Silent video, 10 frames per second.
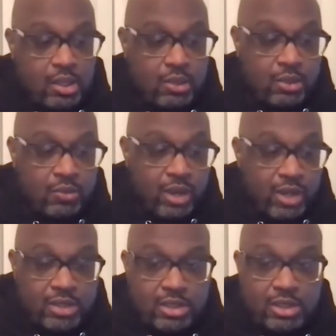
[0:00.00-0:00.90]
know the
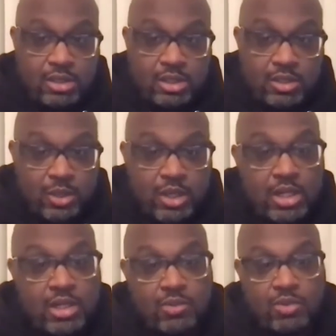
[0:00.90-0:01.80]
rest is is what it
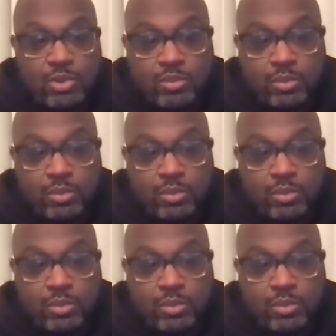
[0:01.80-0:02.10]
is we've been